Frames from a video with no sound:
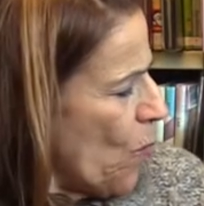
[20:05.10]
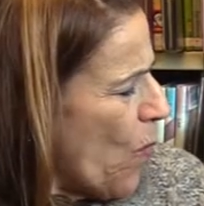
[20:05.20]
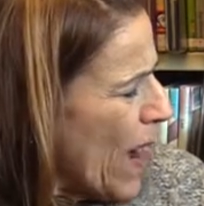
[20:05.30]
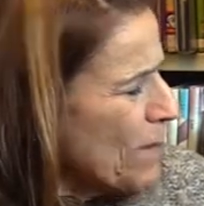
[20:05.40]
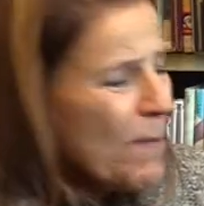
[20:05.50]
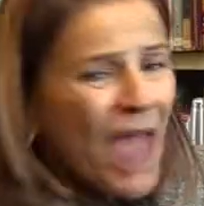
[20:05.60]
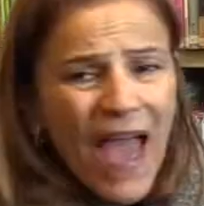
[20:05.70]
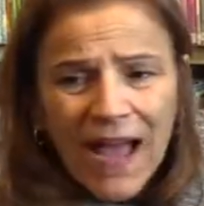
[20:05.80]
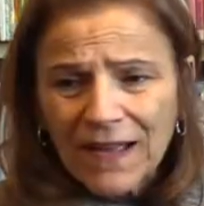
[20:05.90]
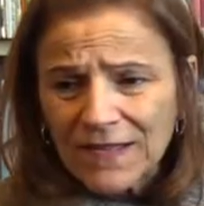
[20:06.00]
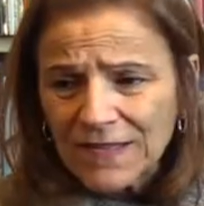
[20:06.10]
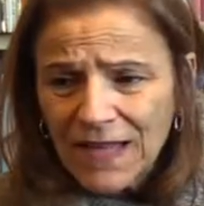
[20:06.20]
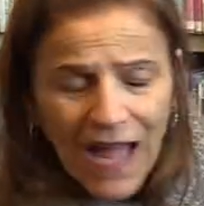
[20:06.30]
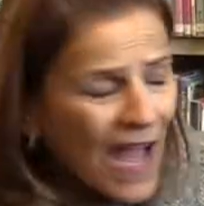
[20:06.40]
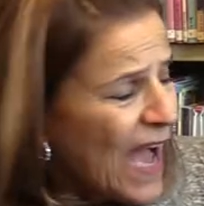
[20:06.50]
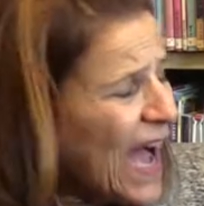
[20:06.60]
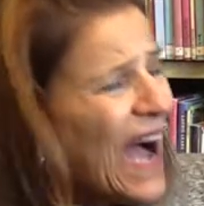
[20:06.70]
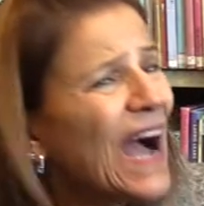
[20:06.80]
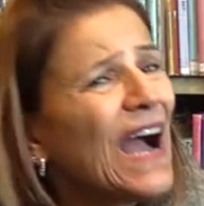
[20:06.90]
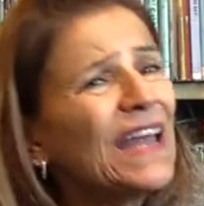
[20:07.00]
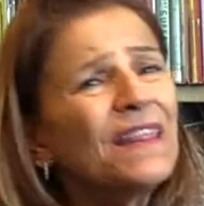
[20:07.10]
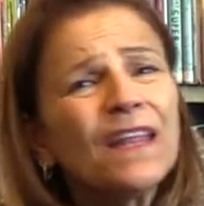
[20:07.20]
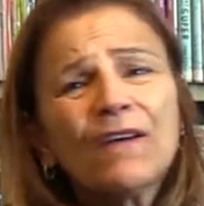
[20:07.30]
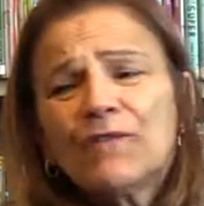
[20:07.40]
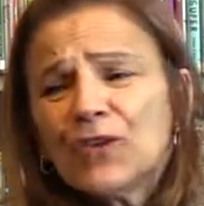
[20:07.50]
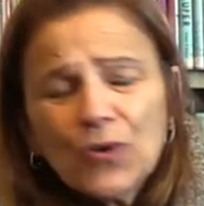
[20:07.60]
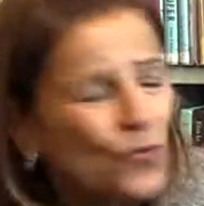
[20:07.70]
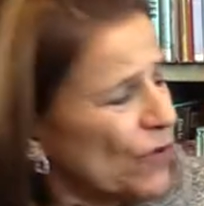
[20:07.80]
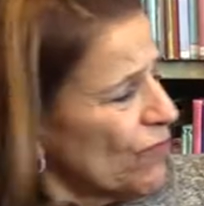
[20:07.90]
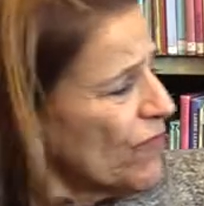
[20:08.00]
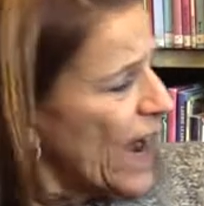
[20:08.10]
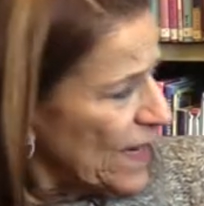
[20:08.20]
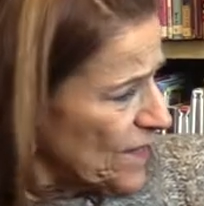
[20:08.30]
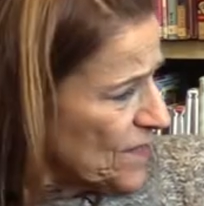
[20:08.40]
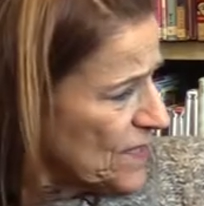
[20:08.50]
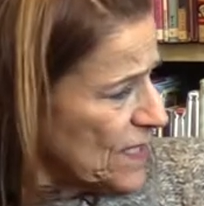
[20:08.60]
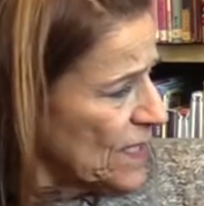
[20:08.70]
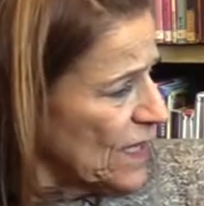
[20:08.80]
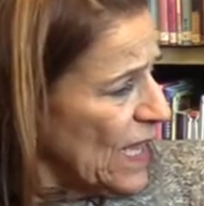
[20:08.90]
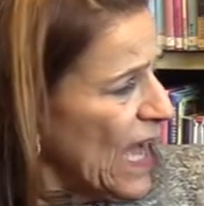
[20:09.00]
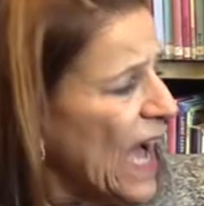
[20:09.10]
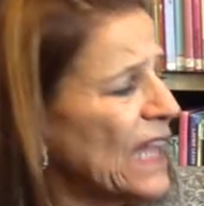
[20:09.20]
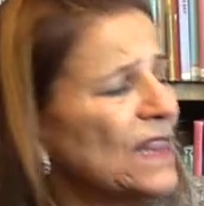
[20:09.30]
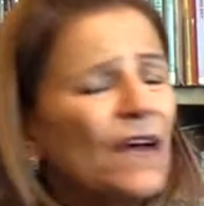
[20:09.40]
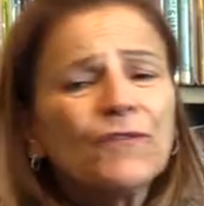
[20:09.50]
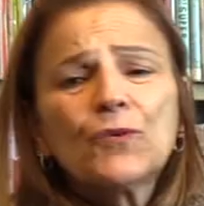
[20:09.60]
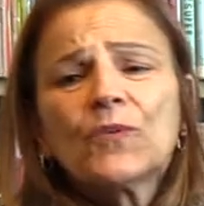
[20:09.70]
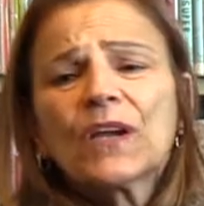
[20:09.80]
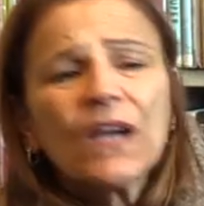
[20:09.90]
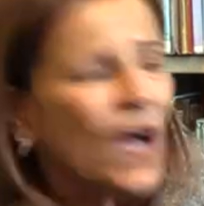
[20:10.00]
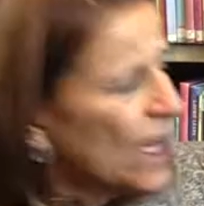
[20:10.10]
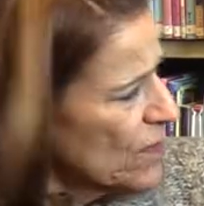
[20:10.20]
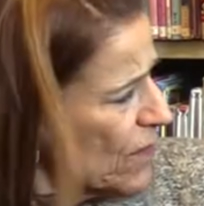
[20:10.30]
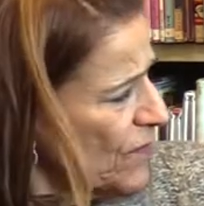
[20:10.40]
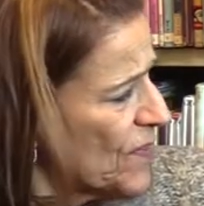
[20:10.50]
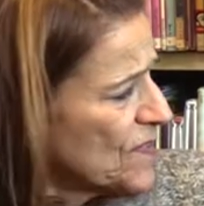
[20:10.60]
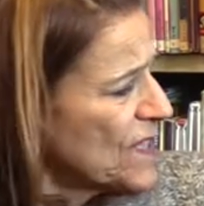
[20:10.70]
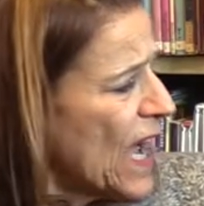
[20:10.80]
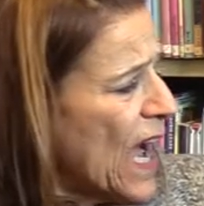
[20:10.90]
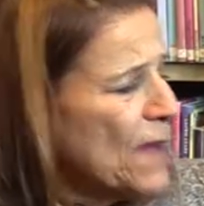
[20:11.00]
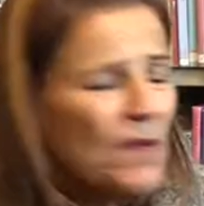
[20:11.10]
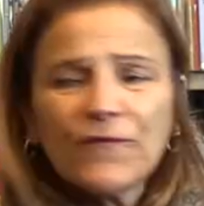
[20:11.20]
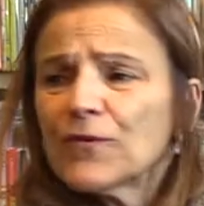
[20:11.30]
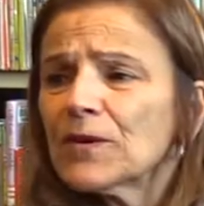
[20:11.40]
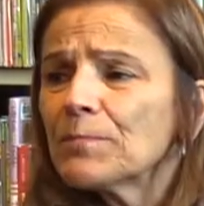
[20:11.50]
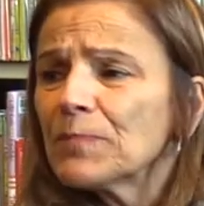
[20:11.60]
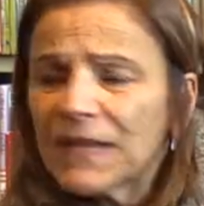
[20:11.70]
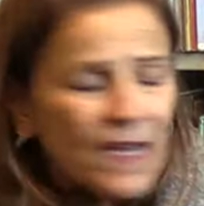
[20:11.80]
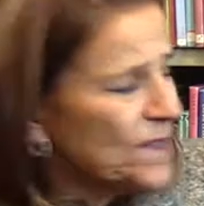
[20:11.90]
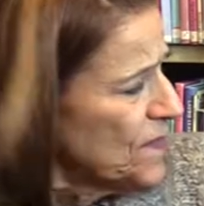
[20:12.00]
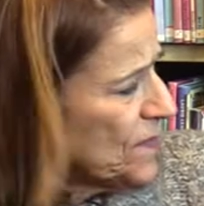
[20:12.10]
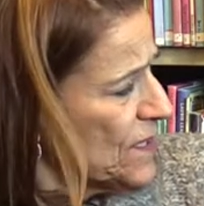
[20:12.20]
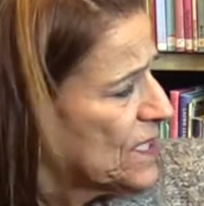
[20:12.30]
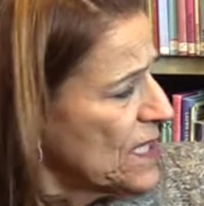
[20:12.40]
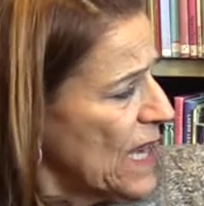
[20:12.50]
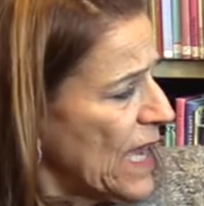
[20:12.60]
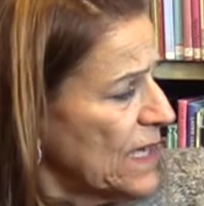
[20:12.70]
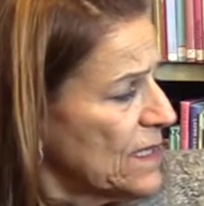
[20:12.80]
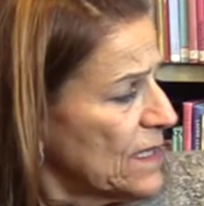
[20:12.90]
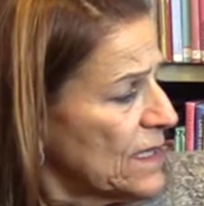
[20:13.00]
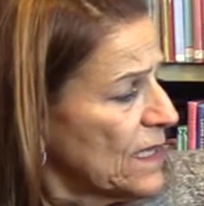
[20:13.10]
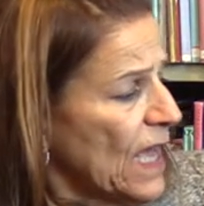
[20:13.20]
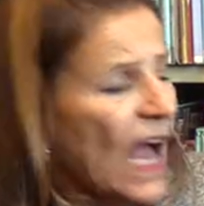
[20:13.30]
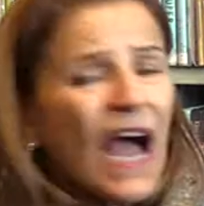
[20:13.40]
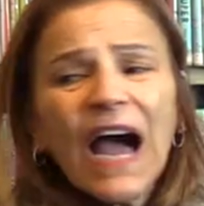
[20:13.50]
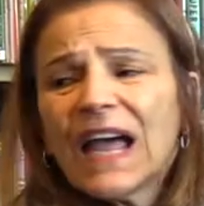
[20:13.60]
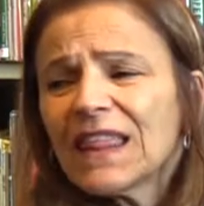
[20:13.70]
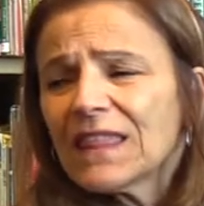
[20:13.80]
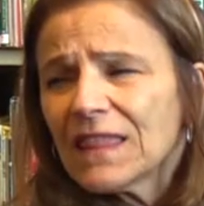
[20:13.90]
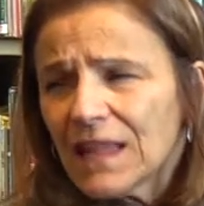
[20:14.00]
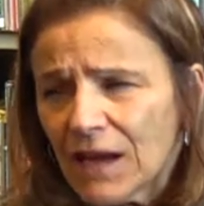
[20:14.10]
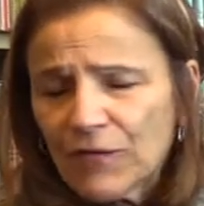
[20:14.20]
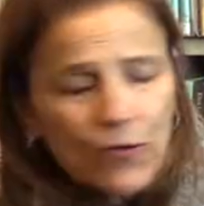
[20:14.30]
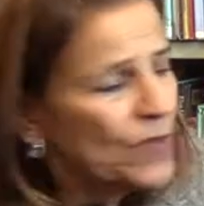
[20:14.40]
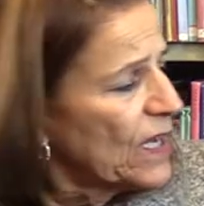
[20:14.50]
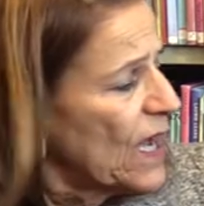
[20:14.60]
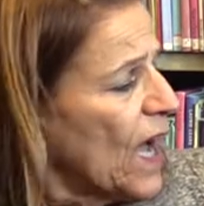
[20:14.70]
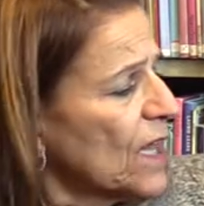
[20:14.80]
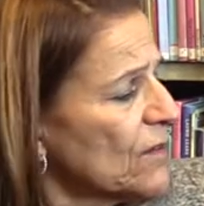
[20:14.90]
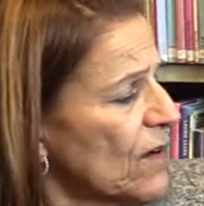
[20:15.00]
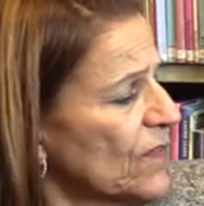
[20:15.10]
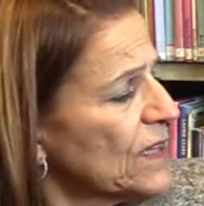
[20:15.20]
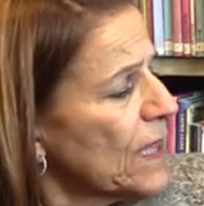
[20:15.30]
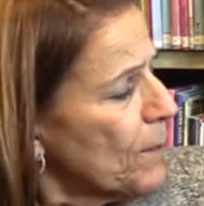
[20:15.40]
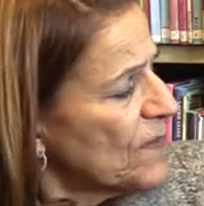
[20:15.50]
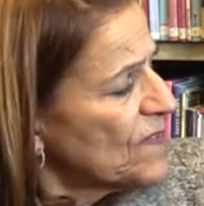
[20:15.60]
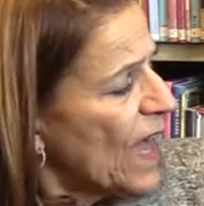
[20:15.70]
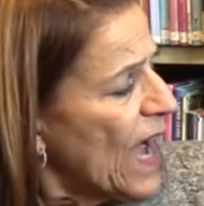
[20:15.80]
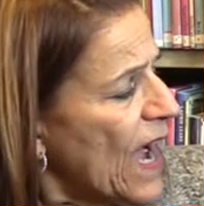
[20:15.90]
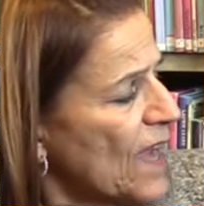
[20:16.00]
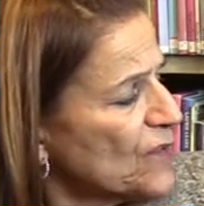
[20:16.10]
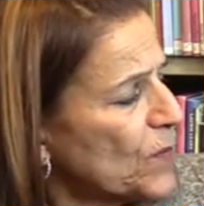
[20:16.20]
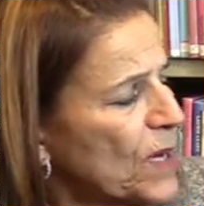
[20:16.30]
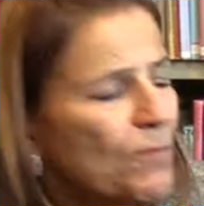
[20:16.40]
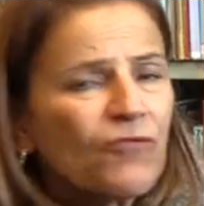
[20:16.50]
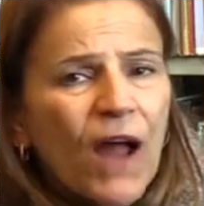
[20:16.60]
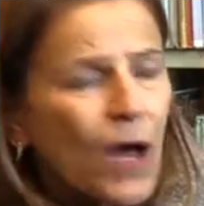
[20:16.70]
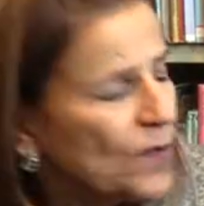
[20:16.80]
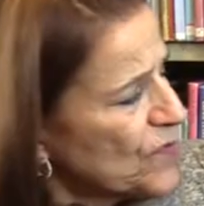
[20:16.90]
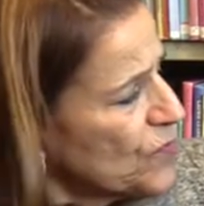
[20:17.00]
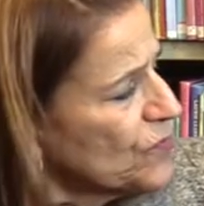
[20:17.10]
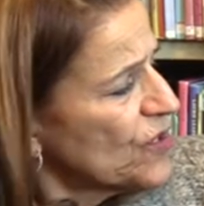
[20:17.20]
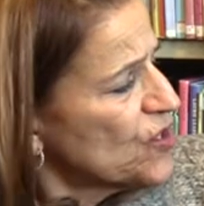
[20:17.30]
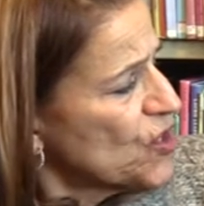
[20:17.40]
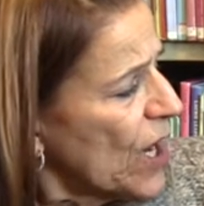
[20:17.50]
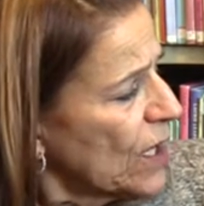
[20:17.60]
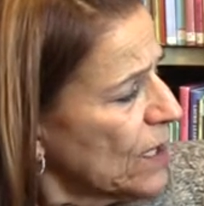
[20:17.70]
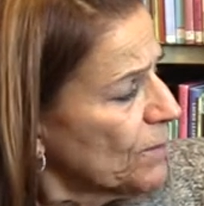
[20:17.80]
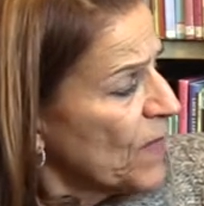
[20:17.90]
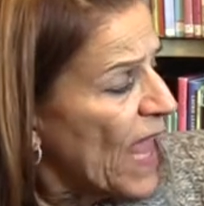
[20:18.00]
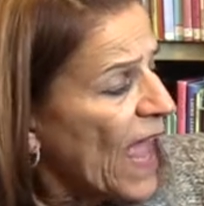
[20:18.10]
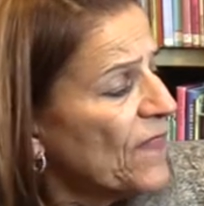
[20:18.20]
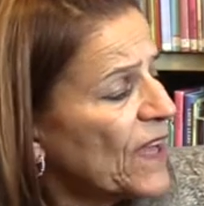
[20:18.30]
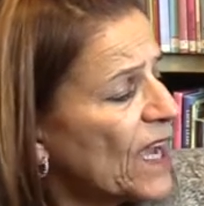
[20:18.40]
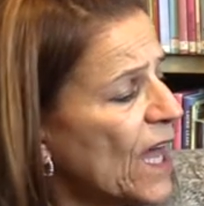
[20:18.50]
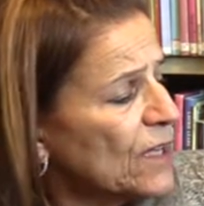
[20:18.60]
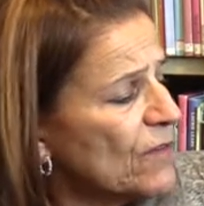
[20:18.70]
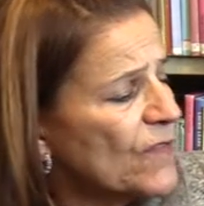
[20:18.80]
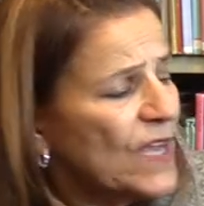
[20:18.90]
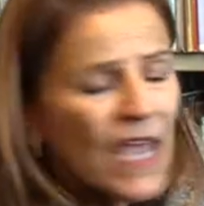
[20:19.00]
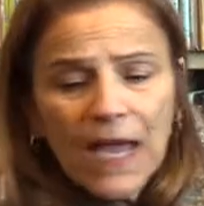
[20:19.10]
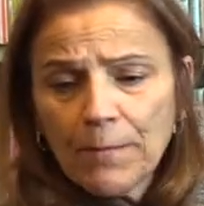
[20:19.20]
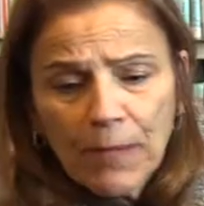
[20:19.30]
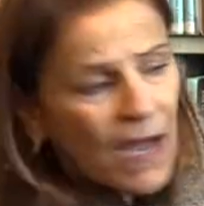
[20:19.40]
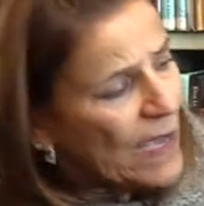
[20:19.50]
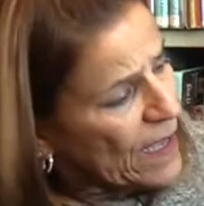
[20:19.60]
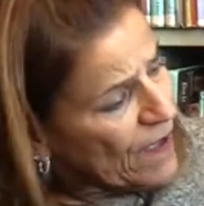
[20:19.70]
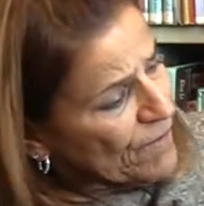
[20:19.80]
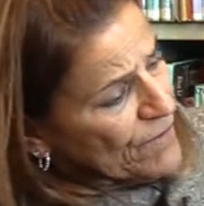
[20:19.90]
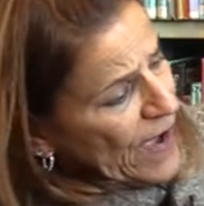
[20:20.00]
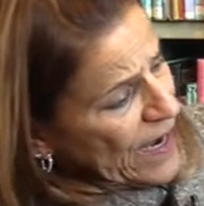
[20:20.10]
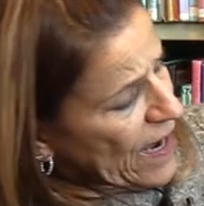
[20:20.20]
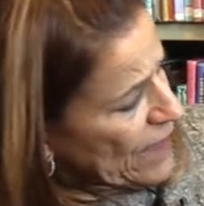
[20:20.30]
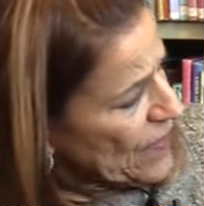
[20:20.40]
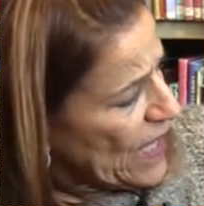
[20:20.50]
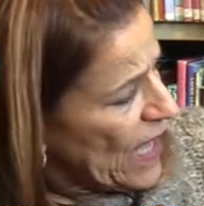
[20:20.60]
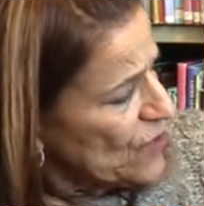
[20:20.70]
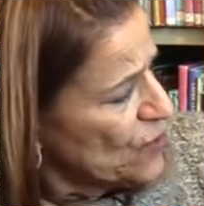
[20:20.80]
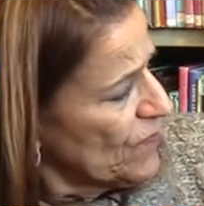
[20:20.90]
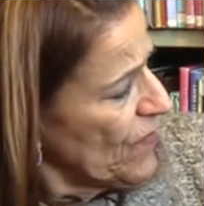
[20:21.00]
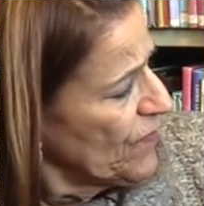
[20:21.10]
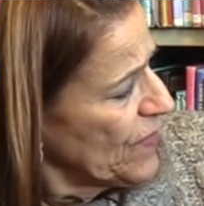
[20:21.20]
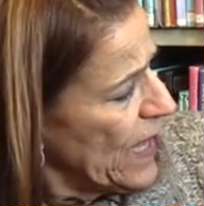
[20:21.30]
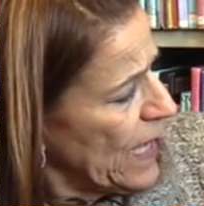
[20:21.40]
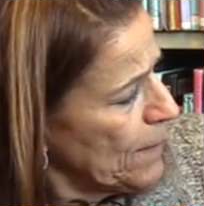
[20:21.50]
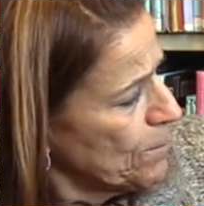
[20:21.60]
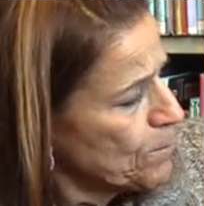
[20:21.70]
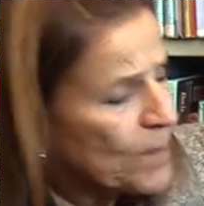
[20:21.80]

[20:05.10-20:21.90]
Why, Max, I love you the reddest. I love you the color of the sky before it blazes into night. I love you the color of a leopard's eyes when it prowls through the jungle, and the color of a campfire at the edge of the flame.